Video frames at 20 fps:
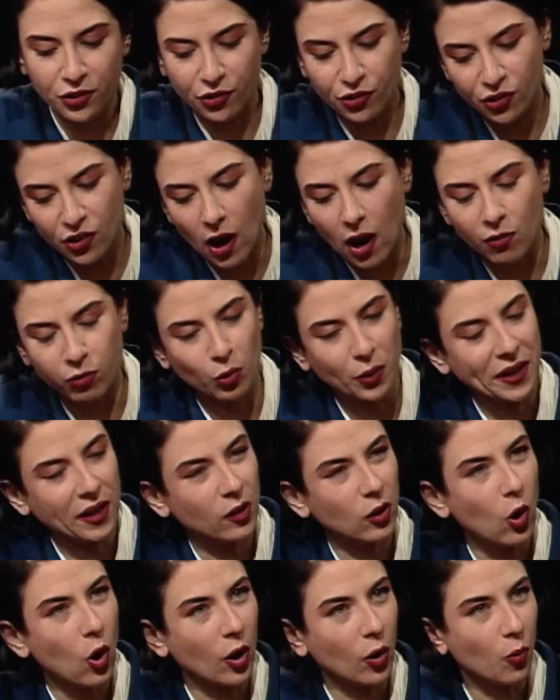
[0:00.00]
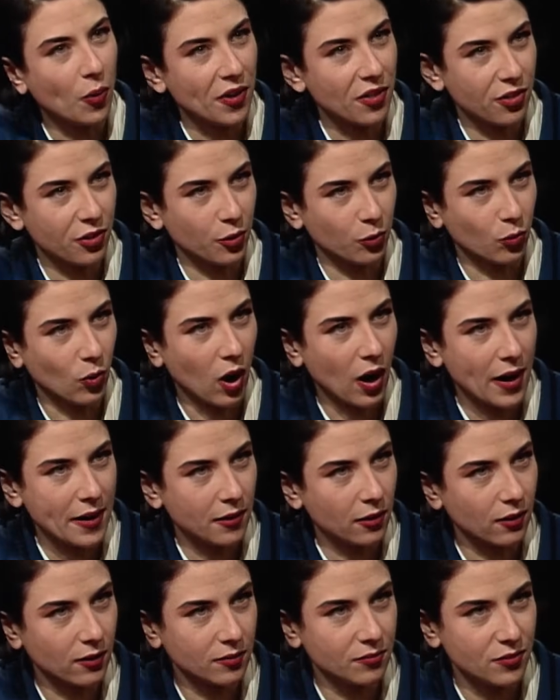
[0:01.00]
discovering along with the
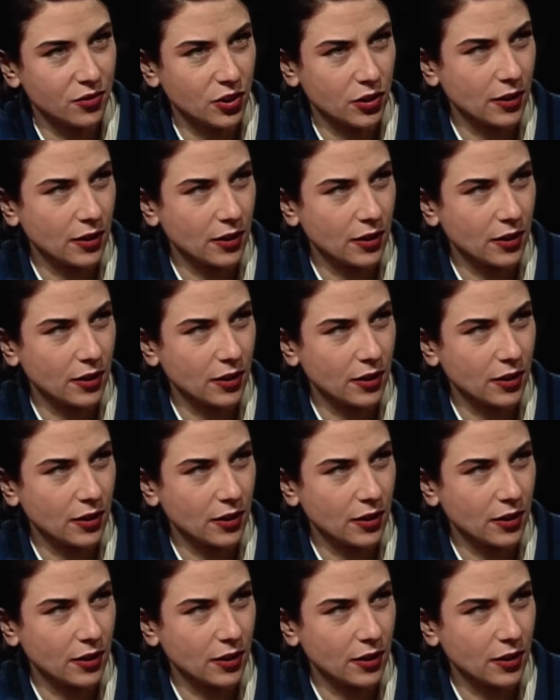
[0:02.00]
writer,